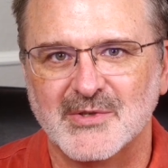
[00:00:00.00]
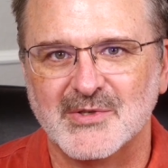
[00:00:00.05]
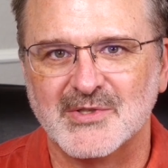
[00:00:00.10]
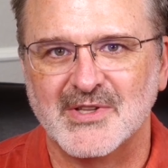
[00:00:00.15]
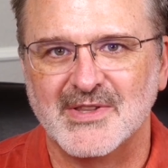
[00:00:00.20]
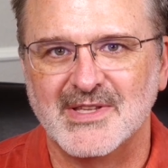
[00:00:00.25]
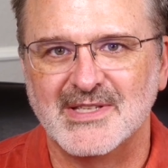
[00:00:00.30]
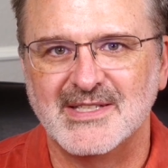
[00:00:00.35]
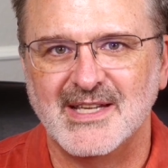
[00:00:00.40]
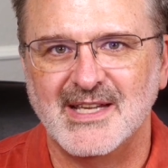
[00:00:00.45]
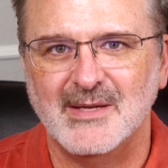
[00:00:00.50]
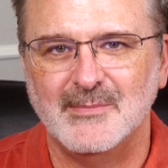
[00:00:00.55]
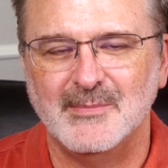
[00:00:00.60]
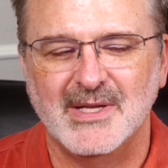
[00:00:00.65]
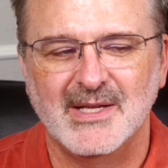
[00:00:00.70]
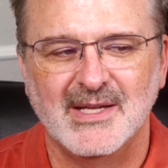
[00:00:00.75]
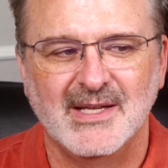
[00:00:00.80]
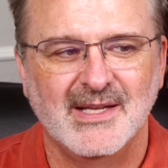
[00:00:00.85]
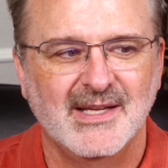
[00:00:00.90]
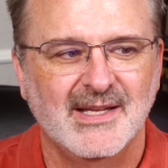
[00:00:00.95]
owners on the
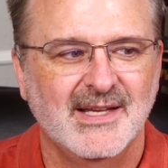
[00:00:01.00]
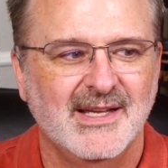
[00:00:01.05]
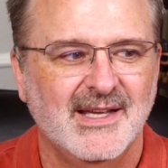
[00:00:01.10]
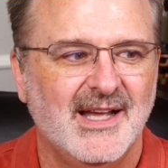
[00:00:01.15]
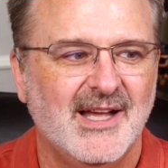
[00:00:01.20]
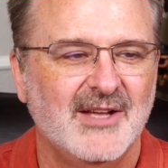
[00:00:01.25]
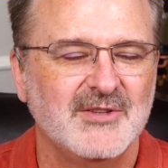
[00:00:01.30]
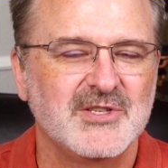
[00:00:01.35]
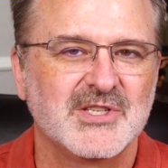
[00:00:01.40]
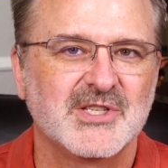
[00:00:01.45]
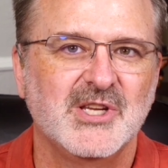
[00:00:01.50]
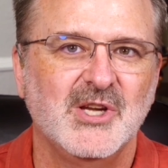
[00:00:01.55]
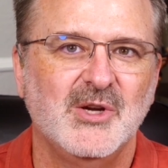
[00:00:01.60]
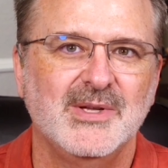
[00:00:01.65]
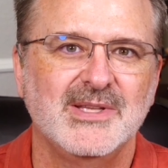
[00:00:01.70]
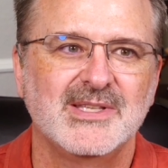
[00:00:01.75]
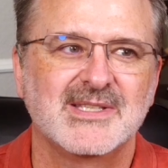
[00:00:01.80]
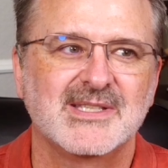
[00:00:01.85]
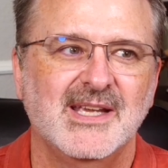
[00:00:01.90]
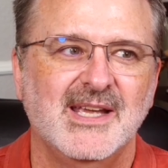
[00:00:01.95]
team. I'll just
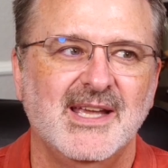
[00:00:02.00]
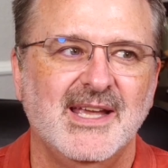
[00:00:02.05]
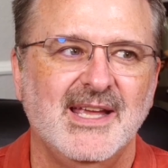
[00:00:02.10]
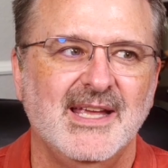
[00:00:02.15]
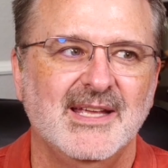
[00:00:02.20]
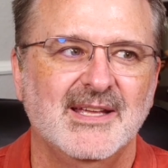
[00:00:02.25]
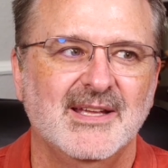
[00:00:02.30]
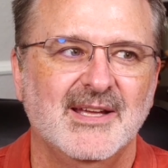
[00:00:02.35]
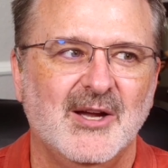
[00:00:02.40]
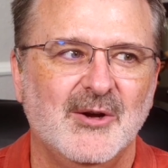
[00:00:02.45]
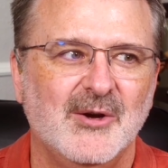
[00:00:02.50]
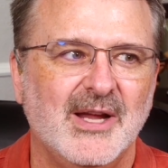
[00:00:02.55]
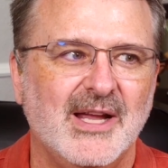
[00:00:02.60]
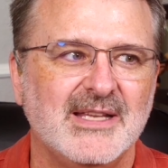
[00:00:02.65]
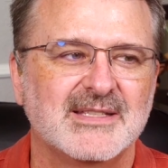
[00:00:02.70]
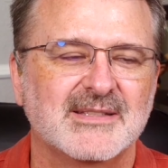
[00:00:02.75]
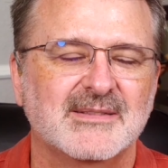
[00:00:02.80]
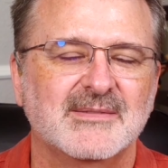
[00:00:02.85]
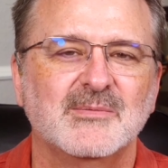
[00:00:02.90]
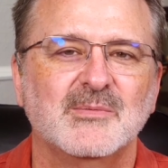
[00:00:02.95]
go and say, all
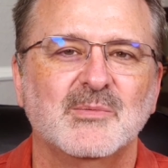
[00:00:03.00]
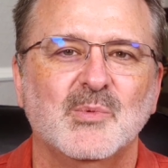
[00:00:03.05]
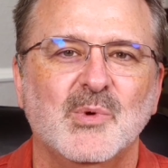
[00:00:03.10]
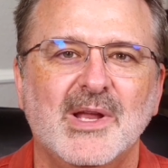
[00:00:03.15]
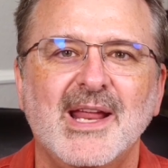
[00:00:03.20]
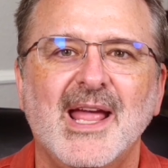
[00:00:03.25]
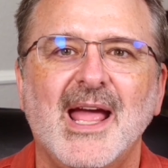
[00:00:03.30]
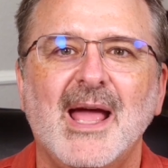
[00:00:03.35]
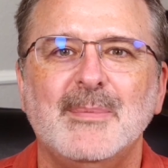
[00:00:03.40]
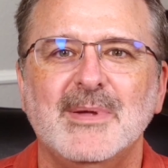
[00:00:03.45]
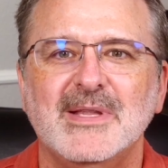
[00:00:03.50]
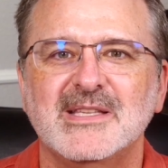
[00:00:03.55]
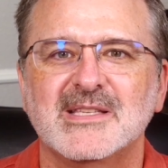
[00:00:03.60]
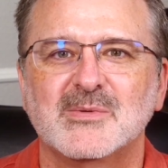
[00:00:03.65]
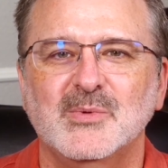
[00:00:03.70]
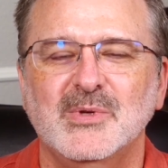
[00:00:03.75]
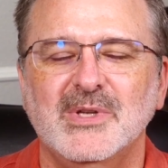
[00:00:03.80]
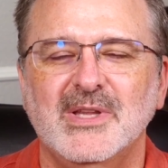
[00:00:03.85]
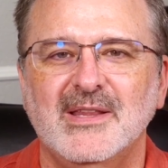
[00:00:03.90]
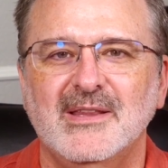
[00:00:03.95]
right, what
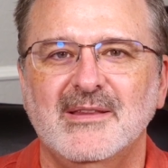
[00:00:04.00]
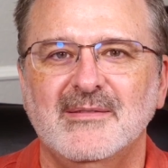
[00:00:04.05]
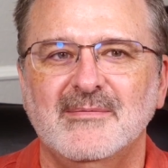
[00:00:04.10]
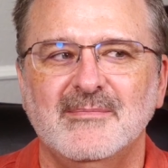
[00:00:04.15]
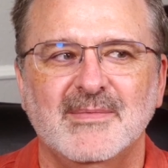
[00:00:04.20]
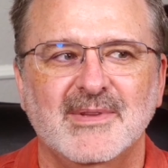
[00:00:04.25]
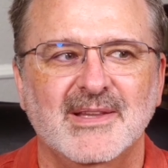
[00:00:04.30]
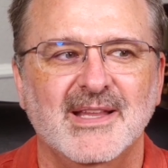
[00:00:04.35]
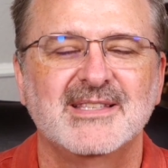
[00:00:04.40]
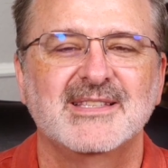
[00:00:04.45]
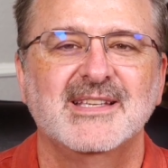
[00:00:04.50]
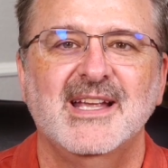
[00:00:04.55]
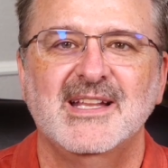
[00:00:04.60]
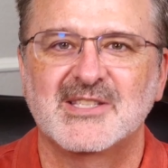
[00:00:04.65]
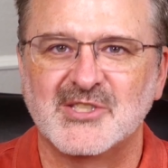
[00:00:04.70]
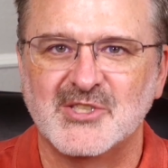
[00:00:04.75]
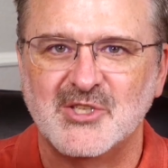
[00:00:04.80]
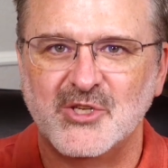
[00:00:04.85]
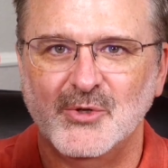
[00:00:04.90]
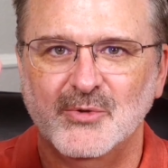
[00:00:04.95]
happens when, let's say
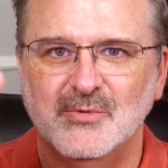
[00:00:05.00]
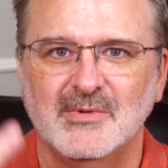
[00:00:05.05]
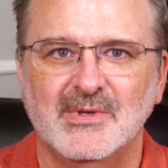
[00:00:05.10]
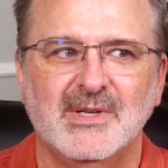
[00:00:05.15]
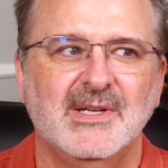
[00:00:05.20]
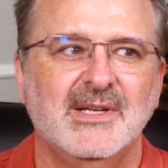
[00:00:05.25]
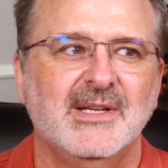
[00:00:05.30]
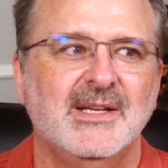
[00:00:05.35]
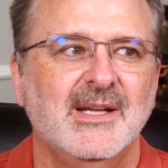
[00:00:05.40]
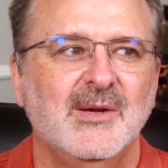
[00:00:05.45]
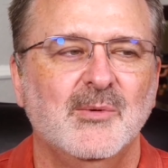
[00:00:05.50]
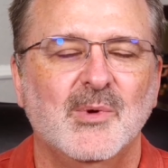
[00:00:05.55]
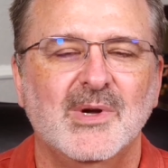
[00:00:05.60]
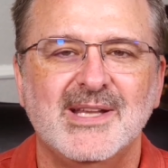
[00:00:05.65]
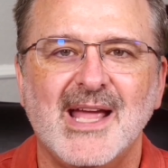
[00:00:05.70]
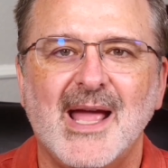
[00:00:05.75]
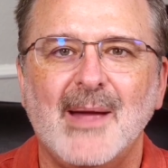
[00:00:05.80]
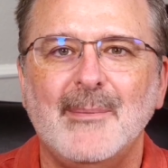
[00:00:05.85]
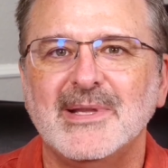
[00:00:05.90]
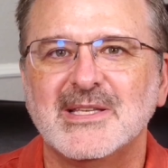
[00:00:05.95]
it's two.
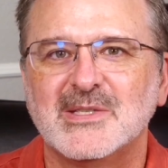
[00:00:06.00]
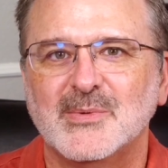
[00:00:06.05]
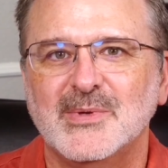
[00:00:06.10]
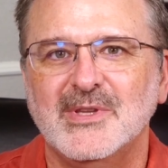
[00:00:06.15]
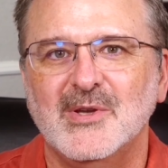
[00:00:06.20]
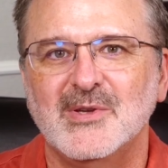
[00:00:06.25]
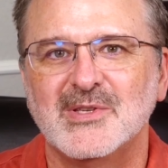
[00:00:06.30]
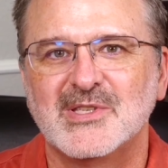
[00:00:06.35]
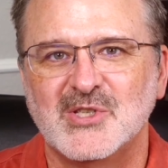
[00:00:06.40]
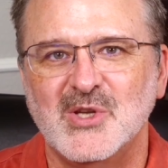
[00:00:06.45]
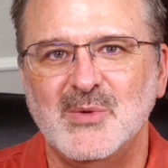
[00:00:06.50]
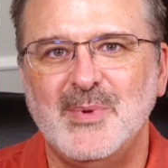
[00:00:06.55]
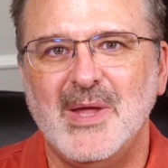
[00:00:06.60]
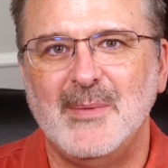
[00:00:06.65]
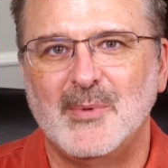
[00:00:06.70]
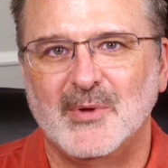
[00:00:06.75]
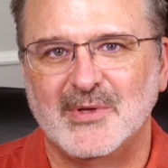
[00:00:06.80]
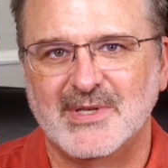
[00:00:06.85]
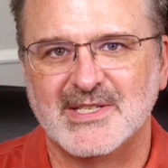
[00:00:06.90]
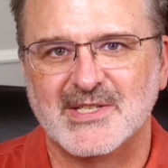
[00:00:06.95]
What happens when those two
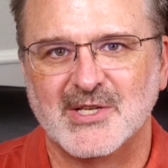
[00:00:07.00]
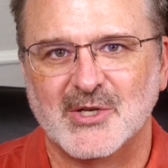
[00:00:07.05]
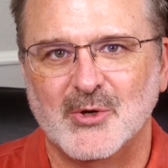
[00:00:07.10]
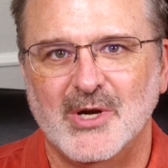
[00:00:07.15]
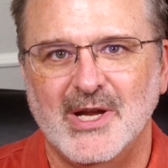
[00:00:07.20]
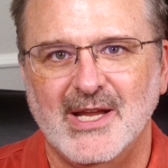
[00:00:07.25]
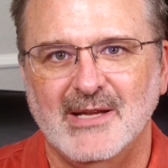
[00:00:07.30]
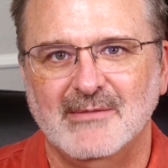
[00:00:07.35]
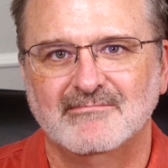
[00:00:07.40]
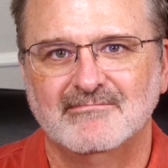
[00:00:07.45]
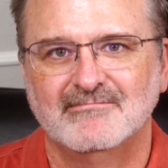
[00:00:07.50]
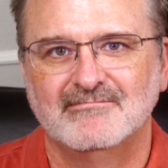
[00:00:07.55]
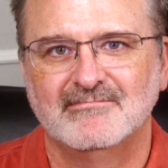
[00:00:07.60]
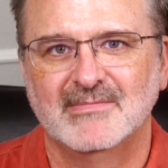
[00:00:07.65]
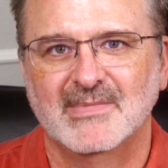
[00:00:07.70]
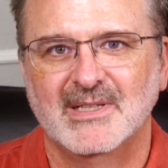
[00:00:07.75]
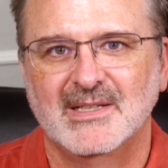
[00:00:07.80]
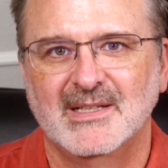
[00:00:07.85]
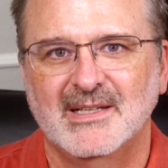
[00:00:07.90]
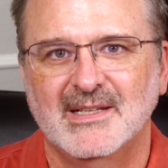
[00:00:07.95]
people disagree?
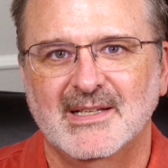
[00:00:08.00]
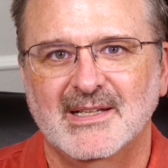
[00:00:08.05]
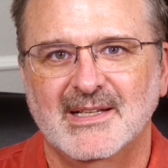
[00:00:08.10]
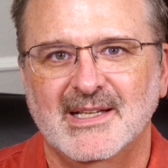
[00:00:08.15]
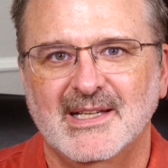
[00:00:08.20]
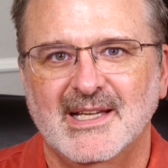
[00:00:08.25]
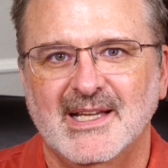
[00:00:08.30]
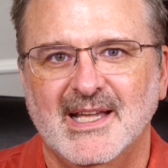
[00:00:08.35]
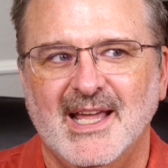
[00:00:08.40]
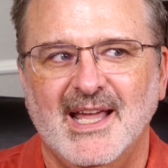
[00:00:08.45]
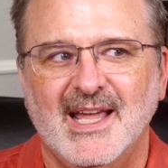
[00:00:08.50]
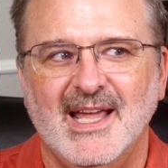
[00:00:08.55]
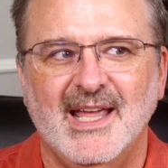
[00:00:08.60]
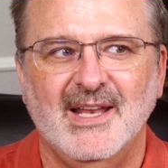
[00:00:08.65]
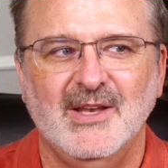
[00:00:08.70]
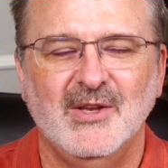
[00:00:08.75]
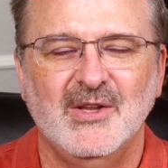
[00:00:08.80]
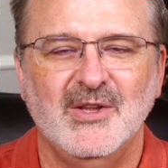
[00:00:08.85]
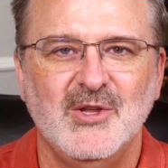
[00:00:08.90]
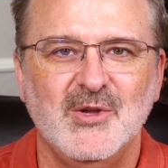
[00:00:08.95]

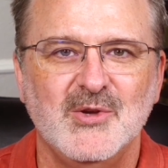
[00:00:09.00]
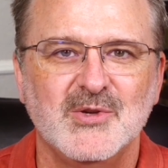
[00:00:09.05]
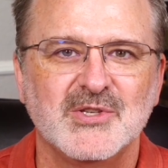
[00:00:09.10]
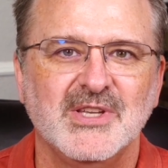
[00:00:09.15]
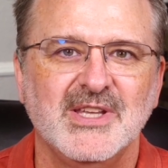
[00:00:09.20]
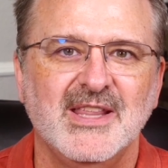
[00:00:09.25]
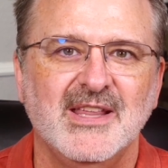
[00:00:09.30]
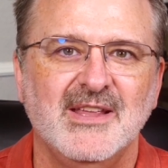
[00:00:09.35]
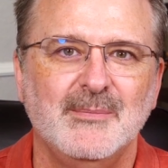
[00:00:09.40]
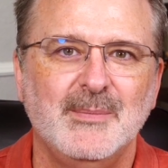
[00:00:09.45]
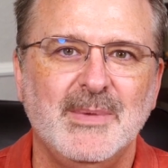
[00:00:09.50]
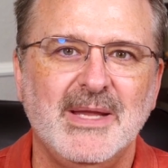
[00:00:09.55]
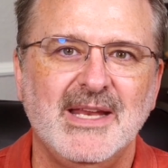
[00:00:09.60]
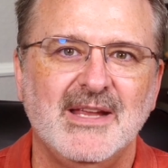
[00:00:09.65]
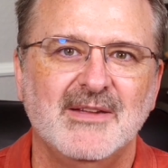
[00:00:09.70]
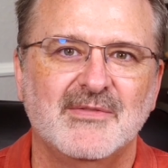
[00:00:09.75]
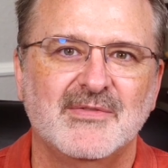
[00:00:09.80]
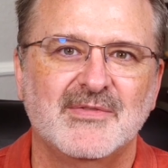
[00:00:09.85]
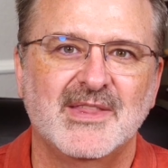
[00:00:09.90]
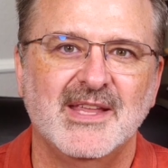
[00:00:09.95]
And usually the
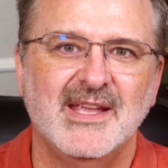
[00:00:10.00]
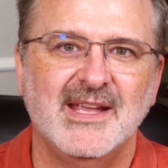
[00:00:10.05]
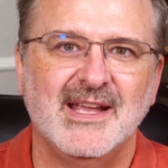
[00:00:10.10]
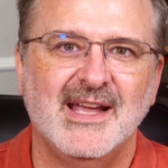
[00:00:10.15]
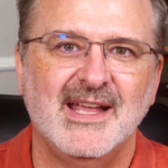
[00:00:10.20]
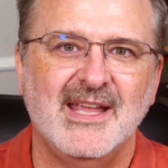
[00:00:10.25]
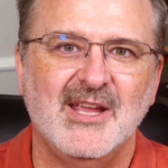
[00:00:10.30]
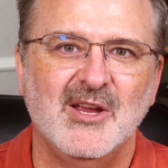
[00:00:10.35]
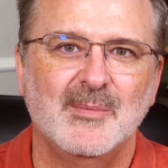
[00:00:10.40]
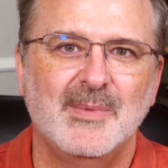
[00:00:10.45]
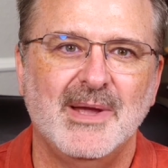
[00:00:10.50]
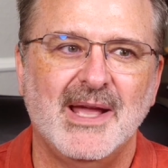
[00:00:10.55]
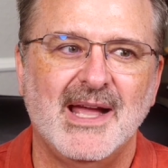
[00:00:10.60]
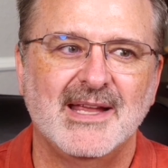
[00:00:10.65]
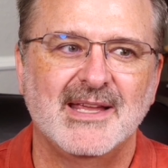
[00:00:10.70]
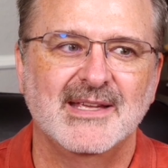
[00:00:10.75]
immediate thing I hear back